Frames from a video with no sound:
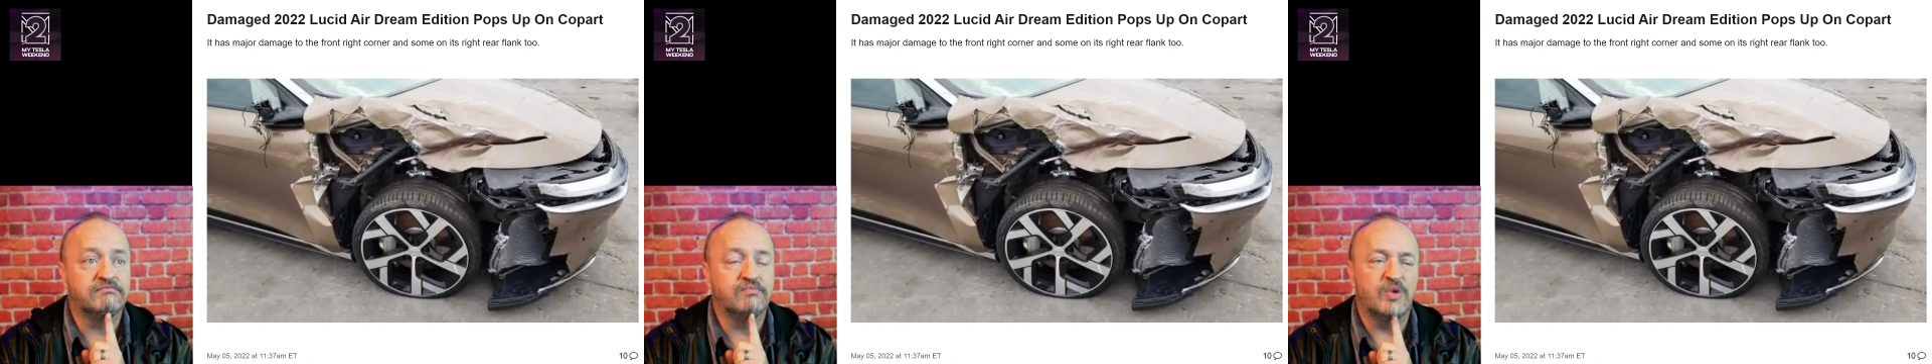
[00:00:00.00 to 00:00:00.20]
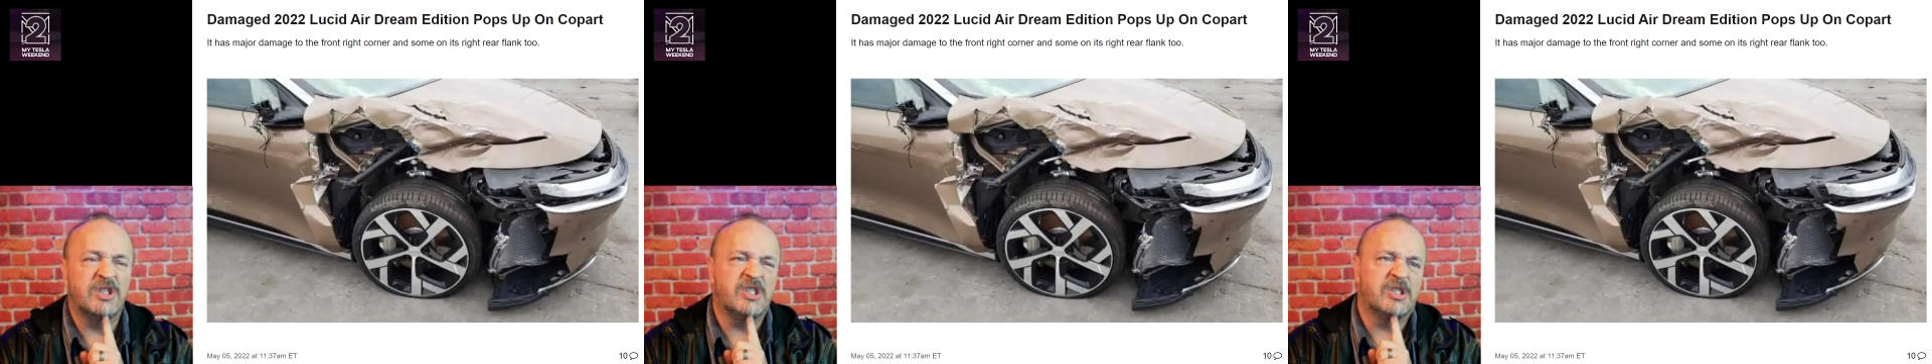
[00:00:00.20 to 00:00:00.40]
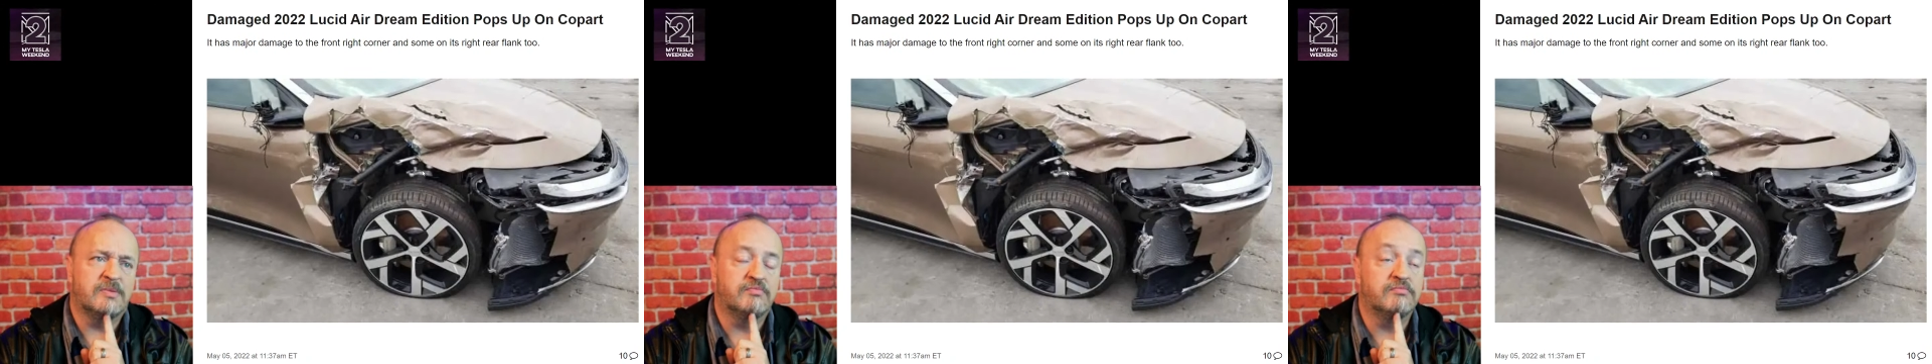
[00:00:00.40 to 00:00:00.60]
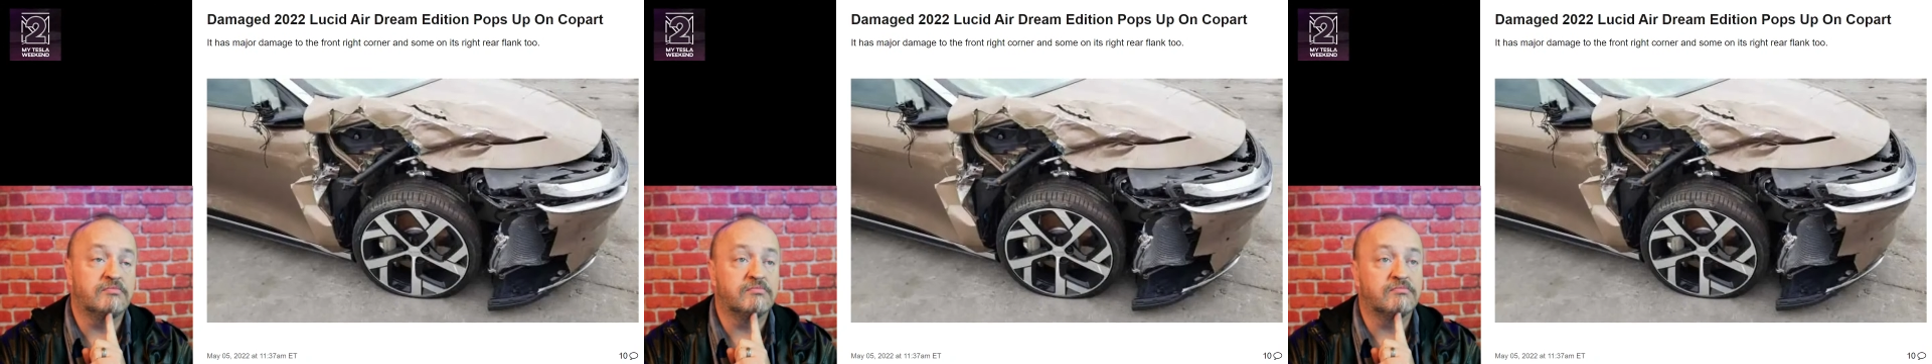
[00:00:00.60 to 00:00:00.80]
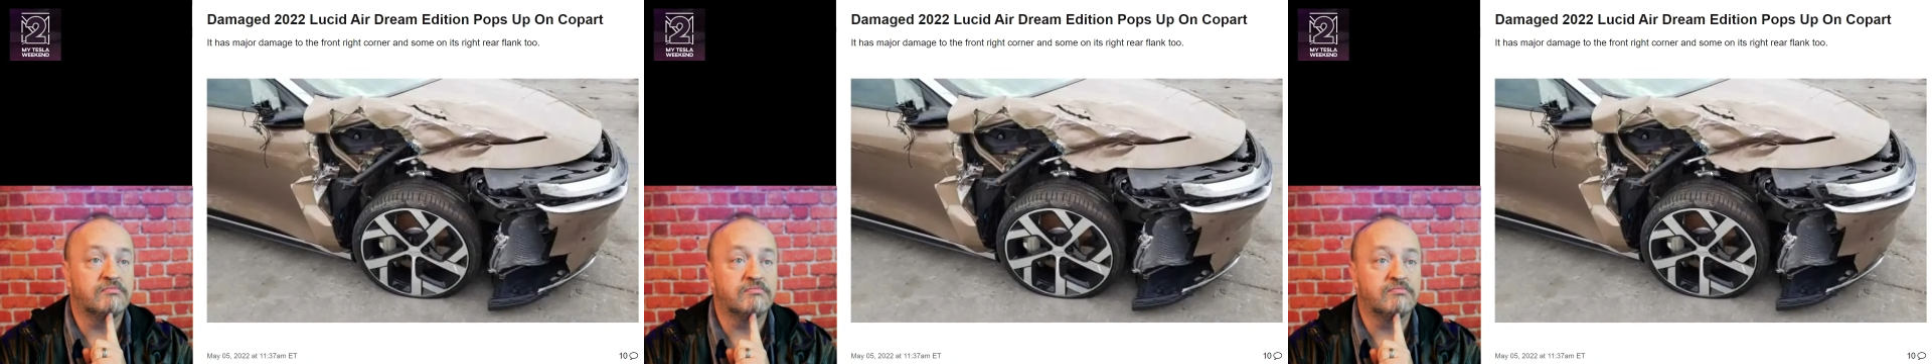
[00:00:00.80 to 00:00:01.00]
which
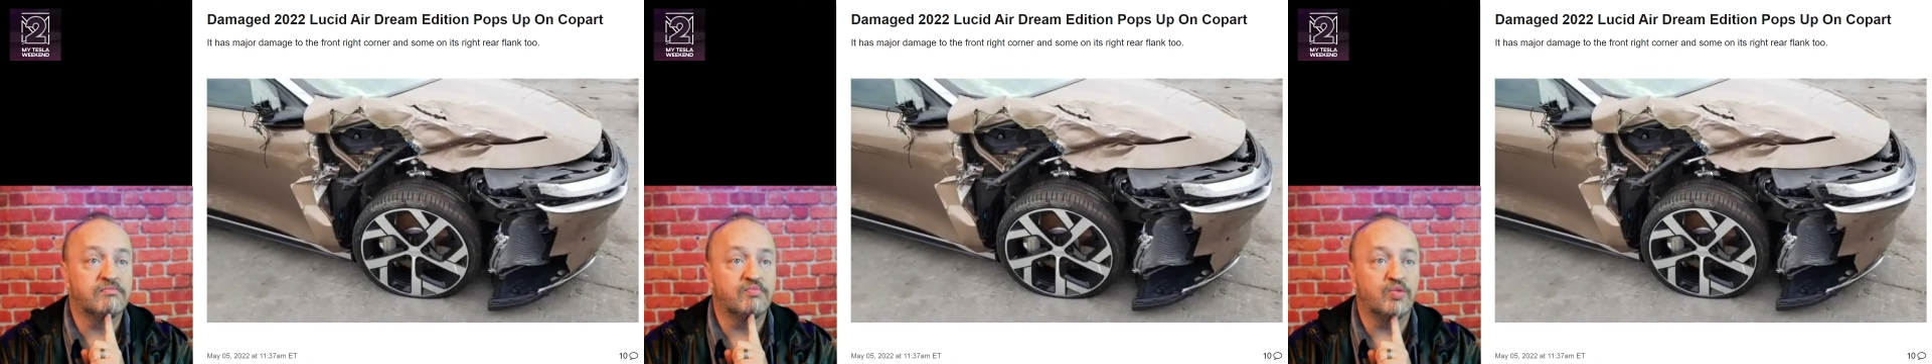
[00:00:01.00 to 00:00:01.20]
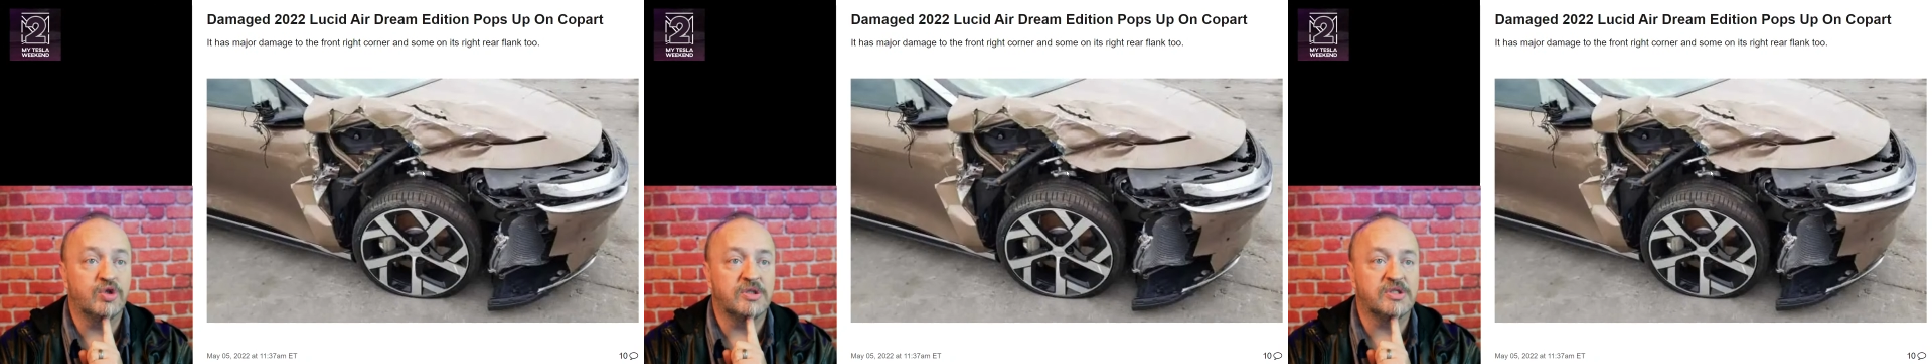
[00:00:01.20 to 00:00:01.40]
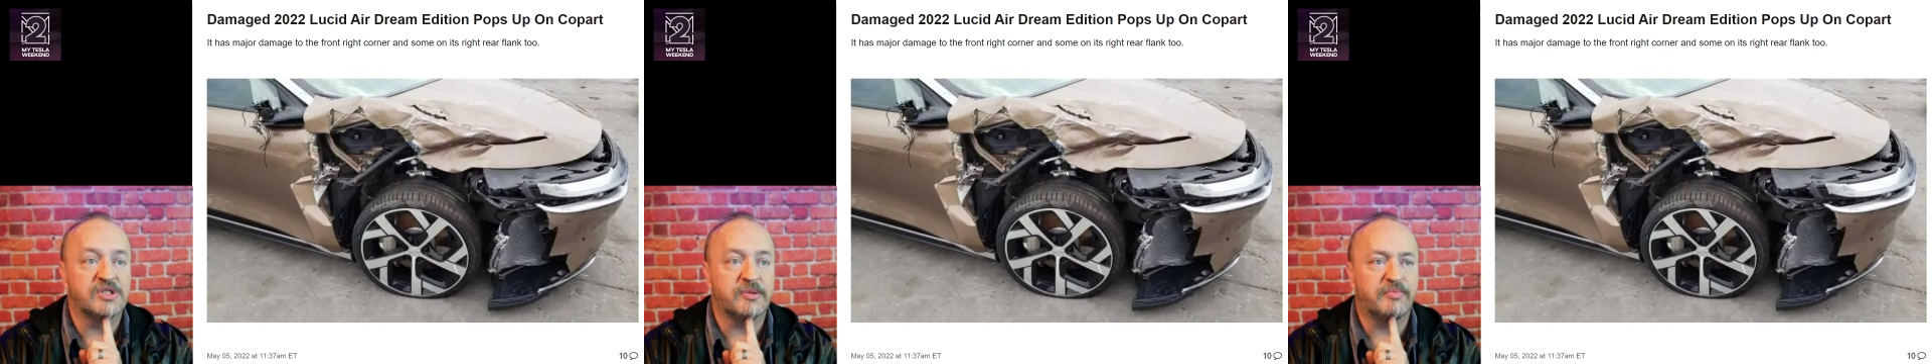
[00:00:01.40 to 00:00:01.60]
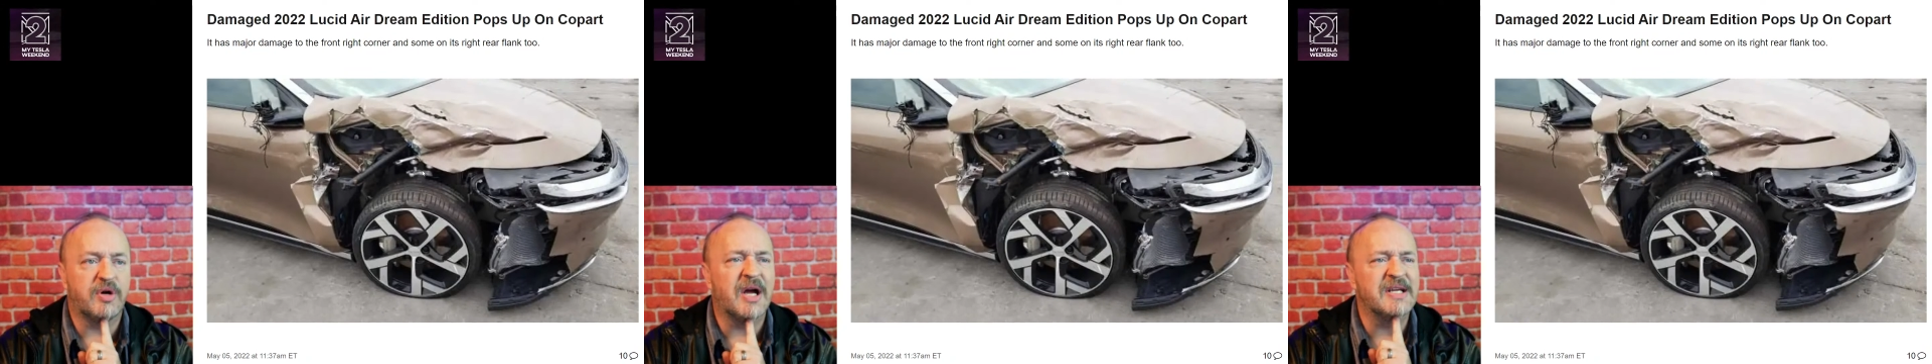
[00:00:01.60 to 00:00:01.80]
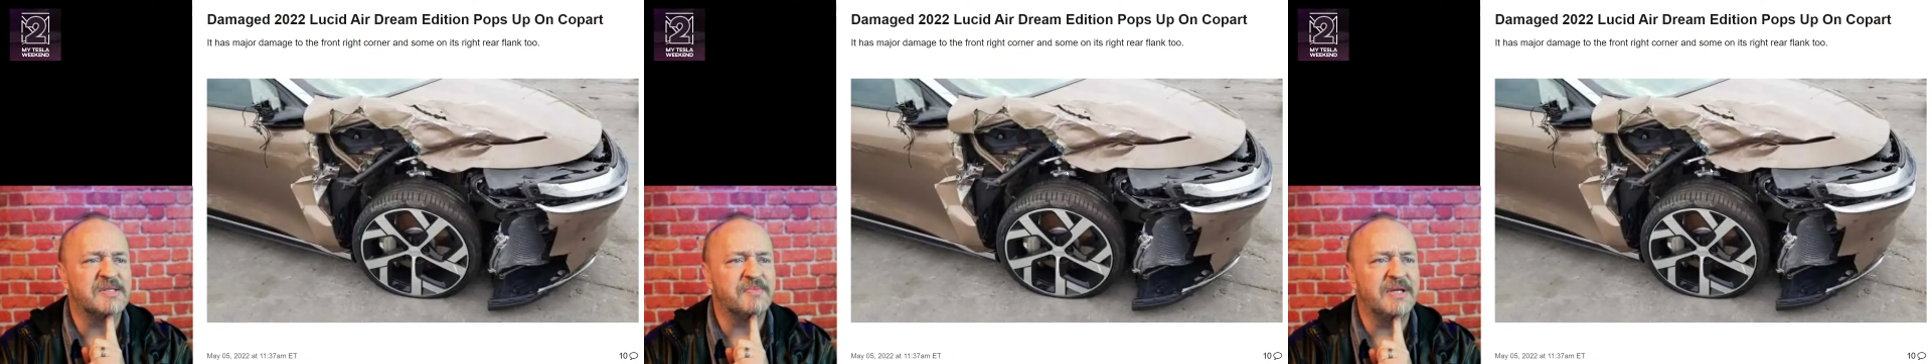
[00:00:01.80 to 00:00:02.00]
wouldn't
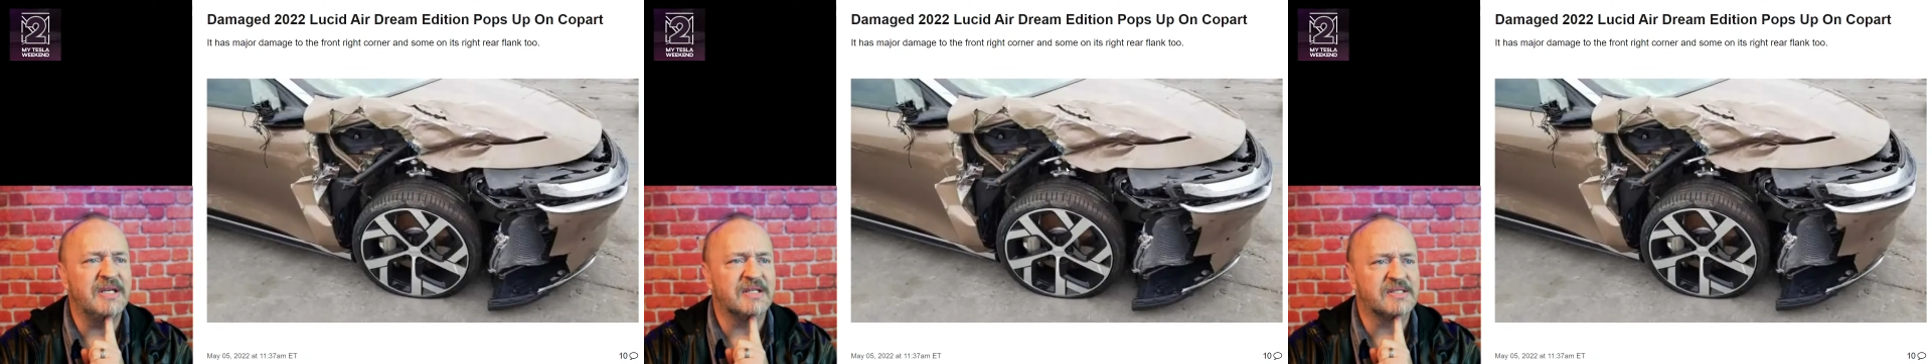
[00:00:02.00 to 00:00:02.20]
surprise me.